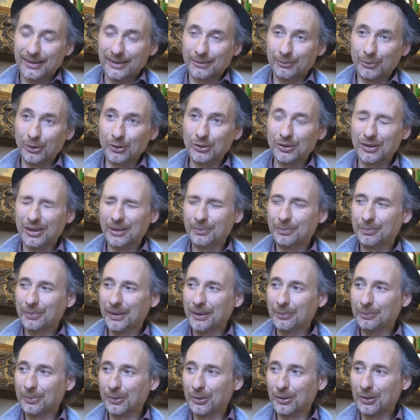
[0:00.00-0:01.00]
Most of the
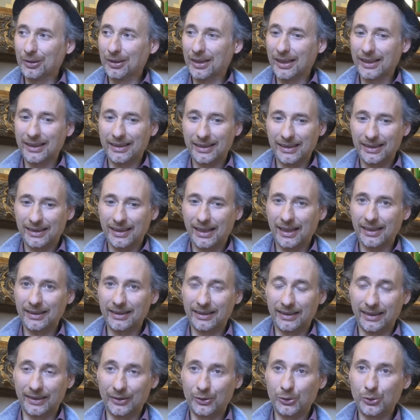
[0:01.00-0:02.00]
people, like
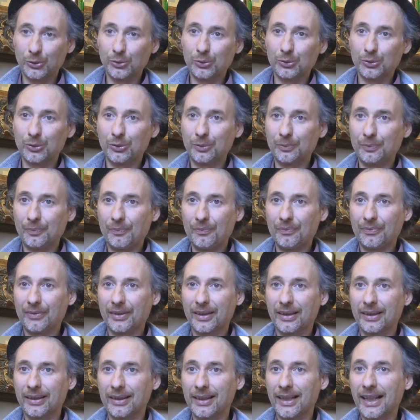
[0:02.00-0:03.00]
the two
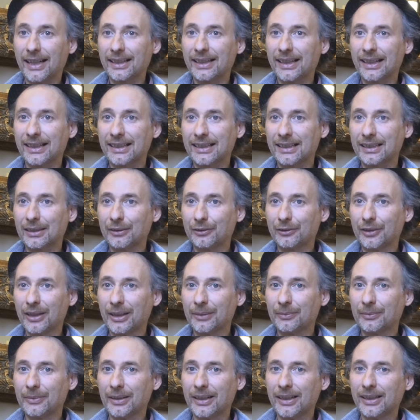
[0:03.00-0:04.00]
ladies in the
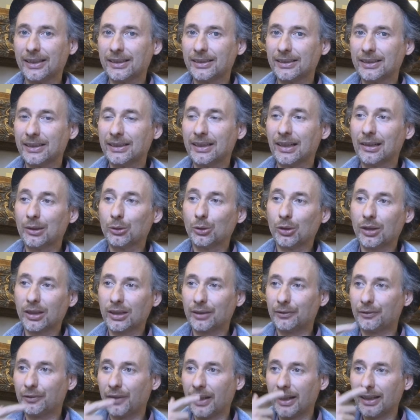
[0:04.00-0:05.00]
film, didn't look
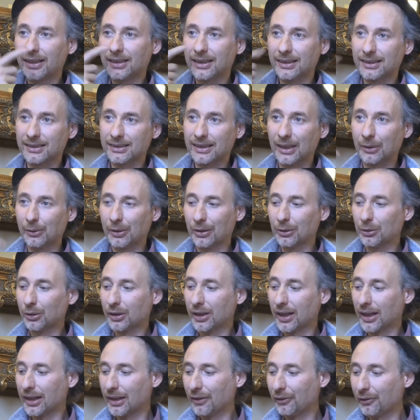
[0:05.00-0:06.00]
at the faces, they were
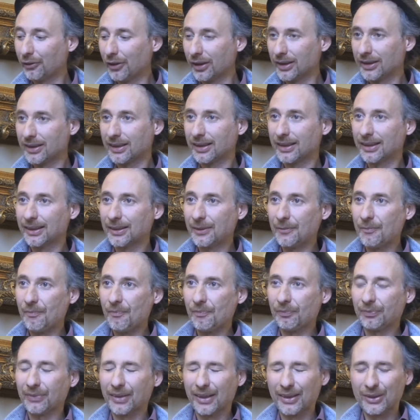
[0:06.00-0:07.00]
looking at the feet.
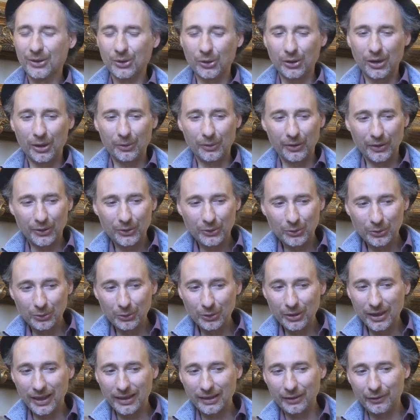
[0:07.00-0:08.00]
So they were
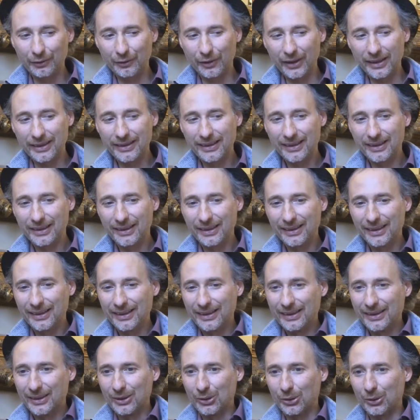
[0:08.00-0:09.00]
looking at the feet
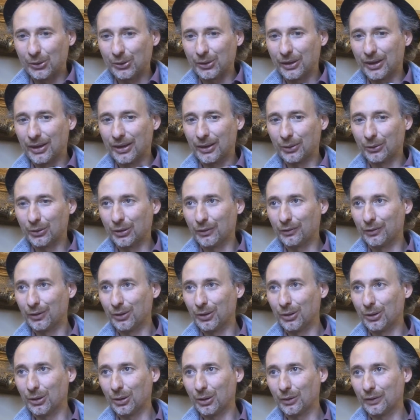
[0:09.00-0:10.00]
on the
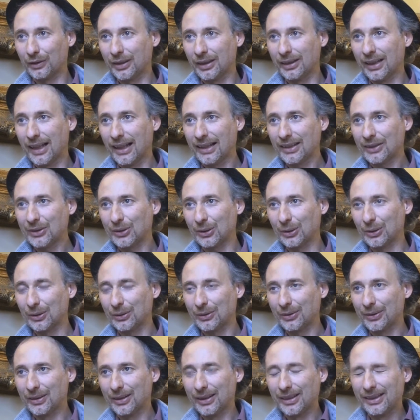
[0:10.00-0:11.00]
floor of the dance hall,
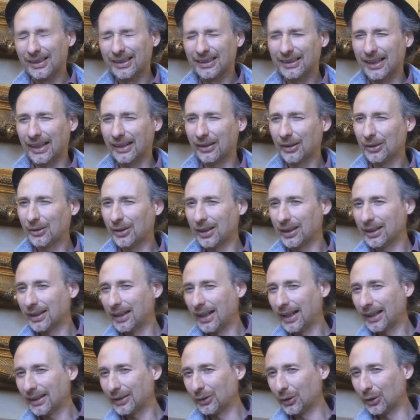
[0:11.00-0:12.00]
saying, "Oh, I
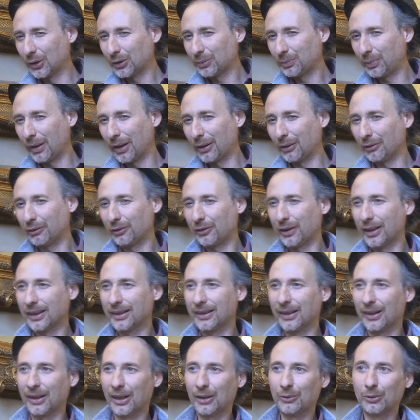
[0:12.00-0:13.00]
like those pair of
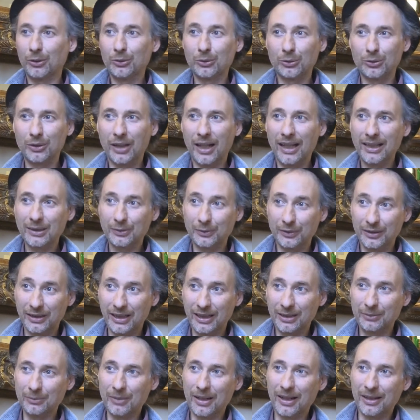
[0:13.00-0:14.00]
feet there, I want to dance with
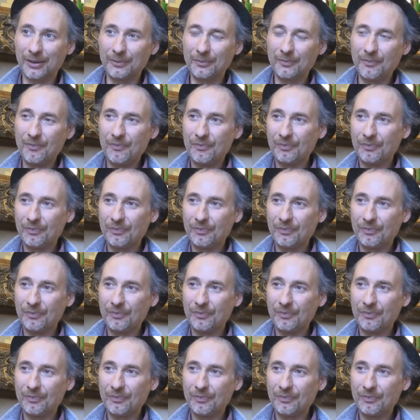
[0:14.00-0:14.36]
that man."